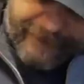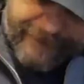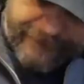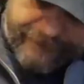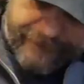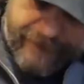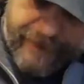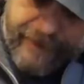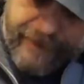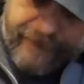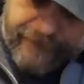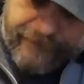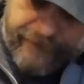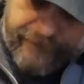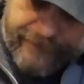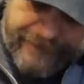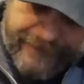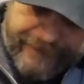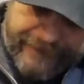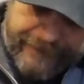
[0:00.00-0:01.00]
that
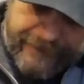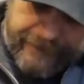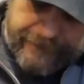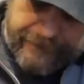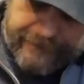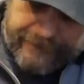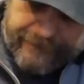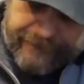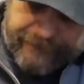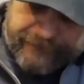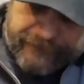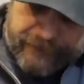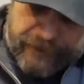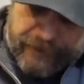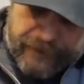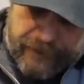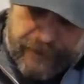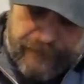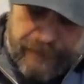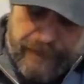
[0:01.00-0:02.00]
the
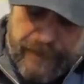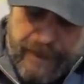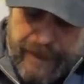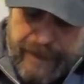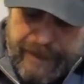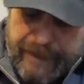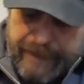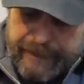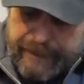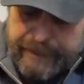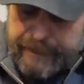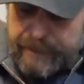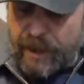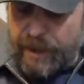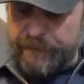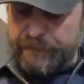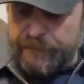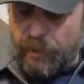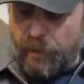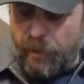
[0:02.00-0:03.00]
lifter
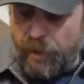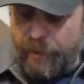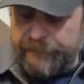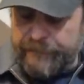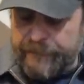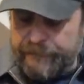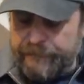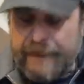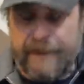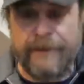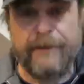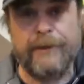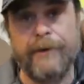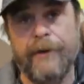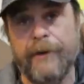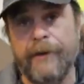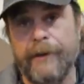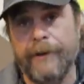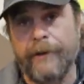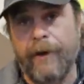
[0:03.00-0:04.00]
comes off the base
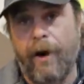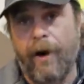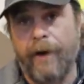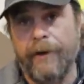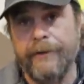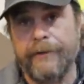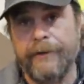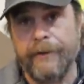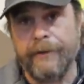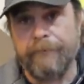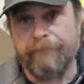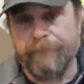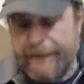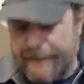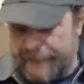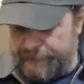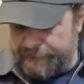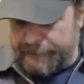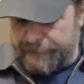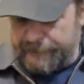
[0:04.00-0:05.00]
circle and onto the
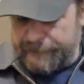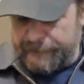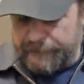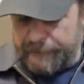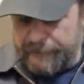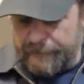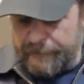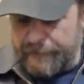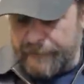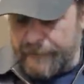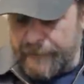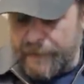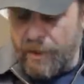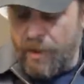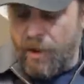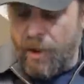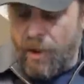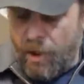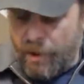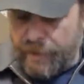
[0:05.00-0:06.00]
ramp
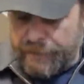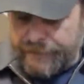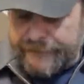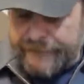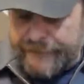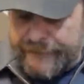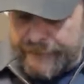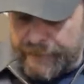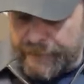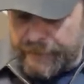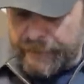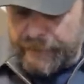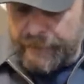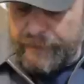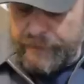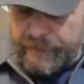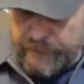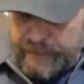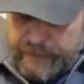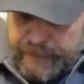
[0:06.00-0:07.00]
until
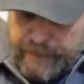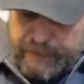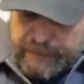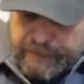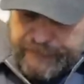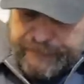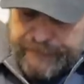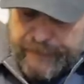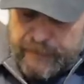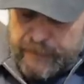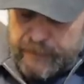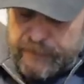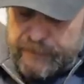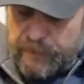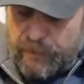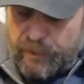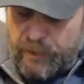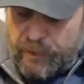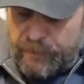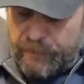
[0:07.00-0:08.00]
she follows
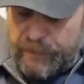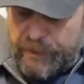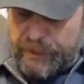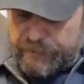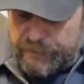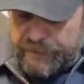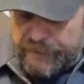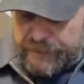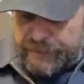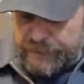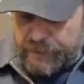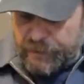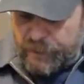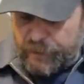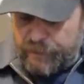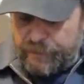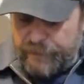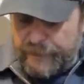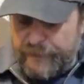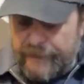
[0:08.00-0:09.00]
all the way across the
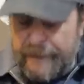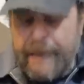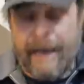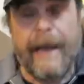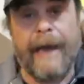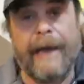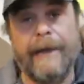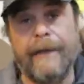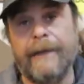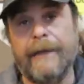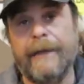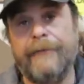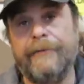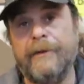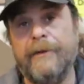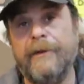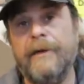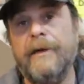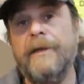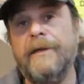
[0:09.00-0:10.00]
lobe and the
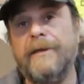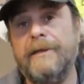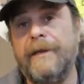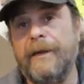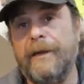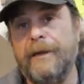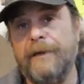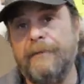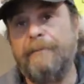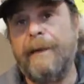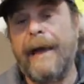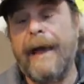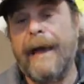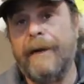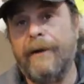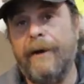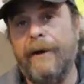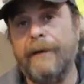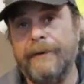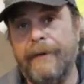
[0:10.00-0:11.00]
lifter settles
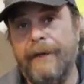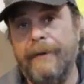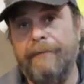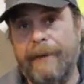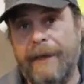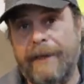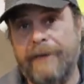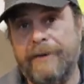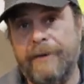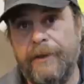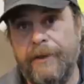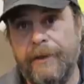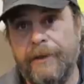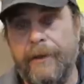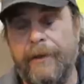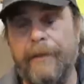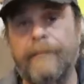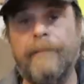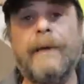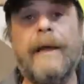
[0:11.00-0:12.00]
back onto the base
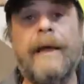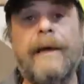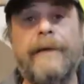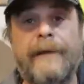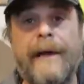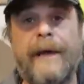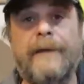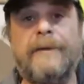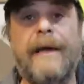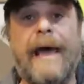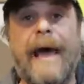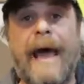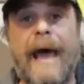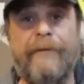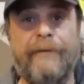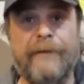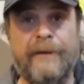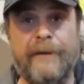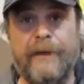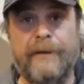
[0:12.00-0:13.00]
circle. That's
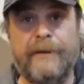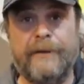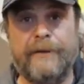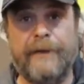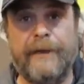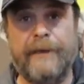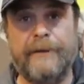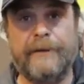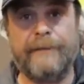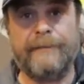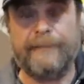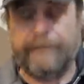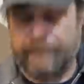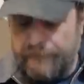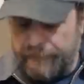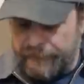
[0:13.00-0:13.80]
advertised duration.